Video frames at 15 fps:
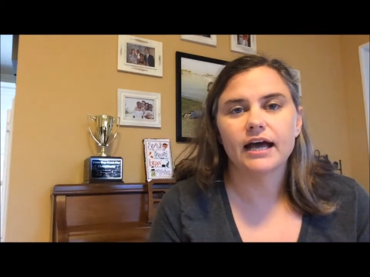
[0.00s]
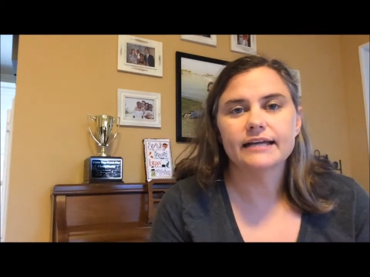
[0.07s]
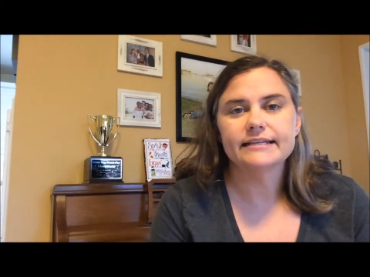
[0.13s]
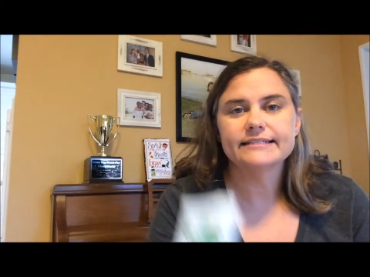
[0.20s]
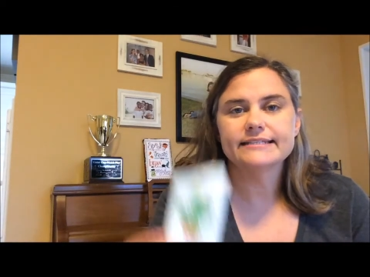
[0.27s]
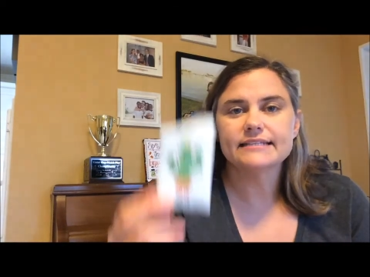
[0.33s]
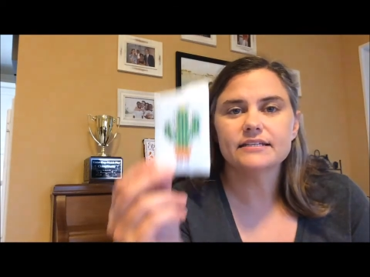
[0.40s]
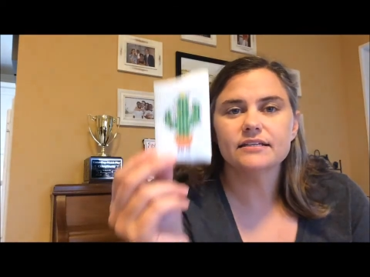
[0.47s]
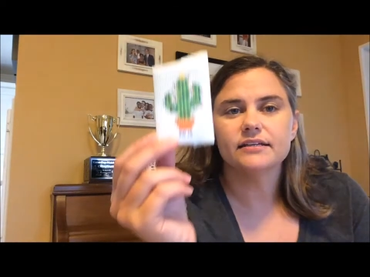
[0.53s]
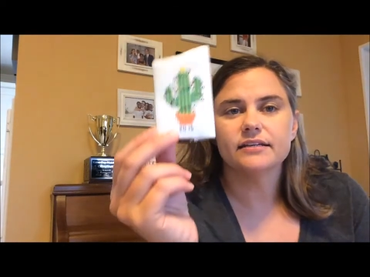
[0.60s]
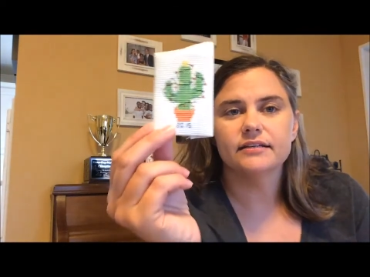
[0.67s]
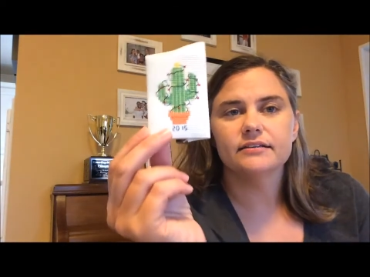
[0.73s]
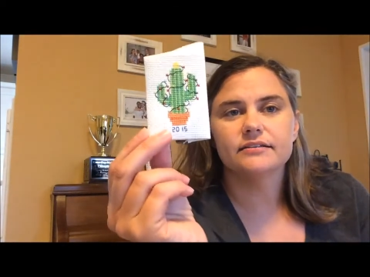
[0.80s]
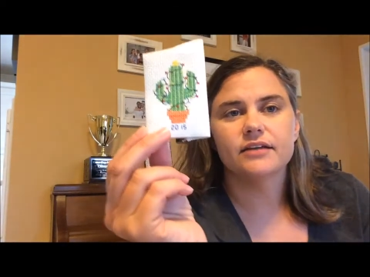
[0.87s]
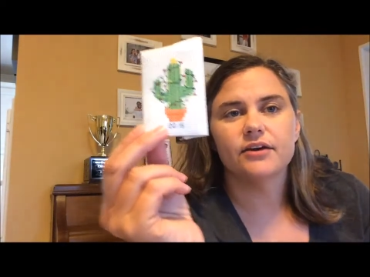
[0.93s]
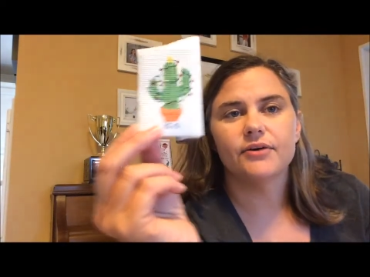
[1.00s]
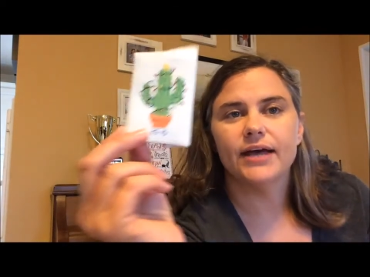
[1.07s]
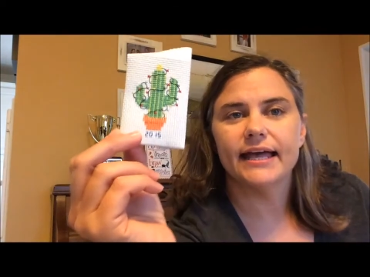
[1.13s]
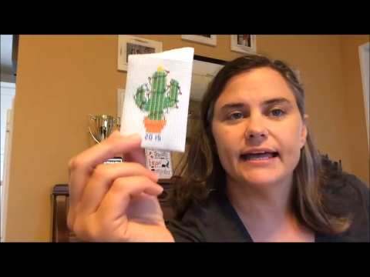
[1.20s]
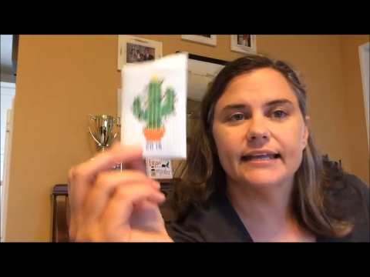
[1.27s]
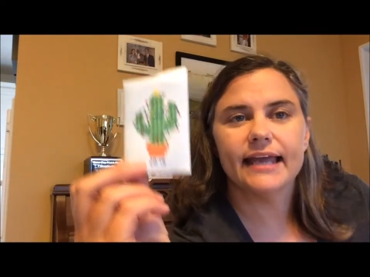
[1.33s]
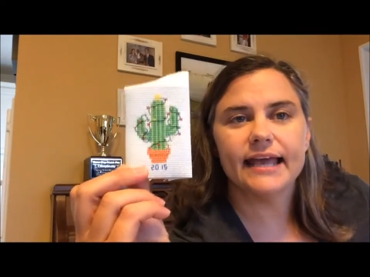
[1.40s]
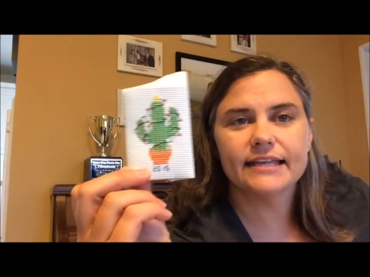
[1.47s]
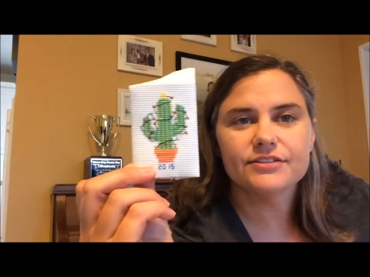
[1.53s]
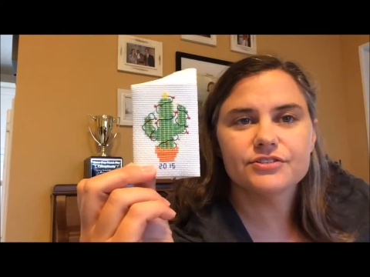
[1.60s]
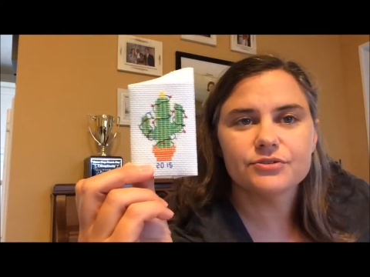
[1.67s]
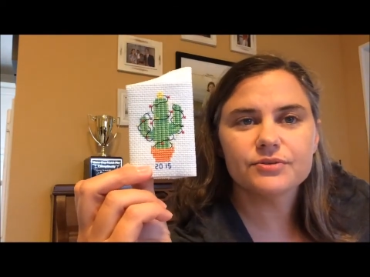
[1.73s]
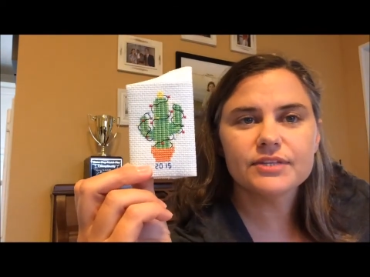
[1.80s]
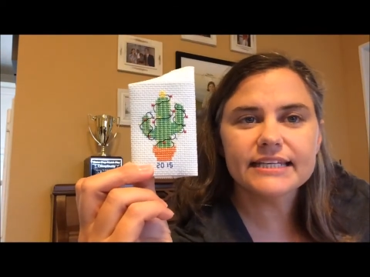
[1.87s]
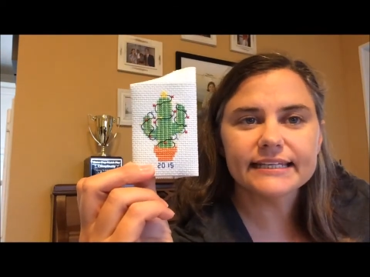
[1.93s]
I did go ahead and
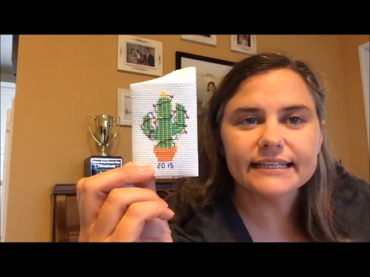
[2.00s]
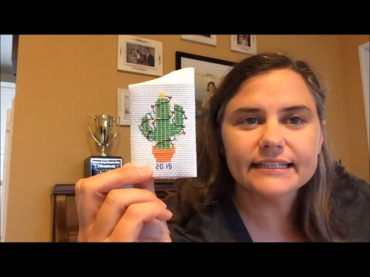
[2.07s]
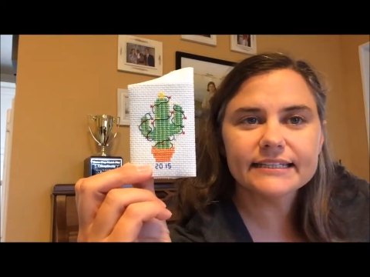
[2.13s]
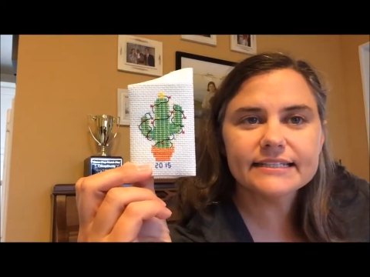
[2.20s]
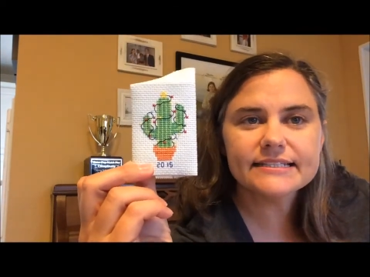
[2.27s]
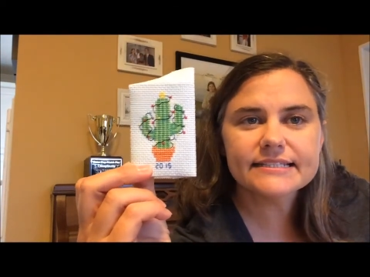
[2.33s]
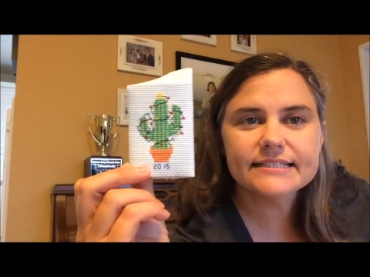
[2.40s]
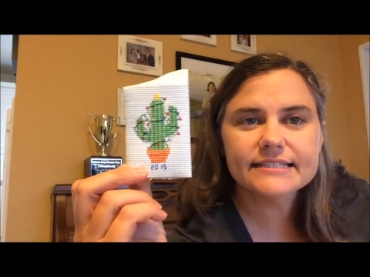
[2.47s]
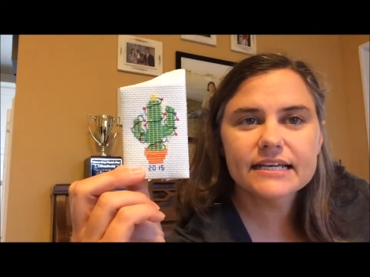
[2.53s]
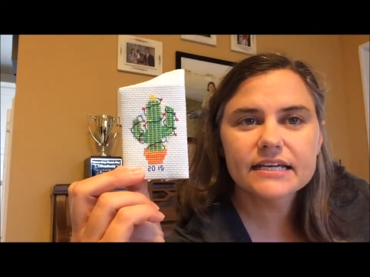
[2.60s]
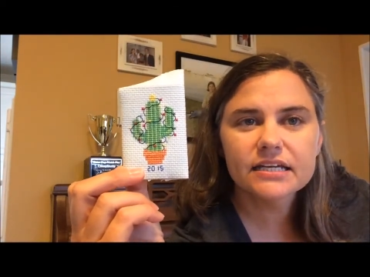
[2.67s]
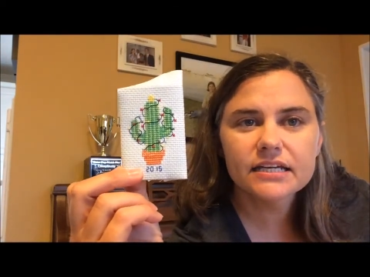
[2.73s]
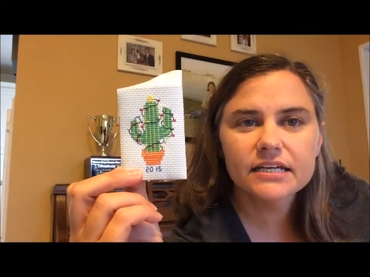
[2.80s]
do this.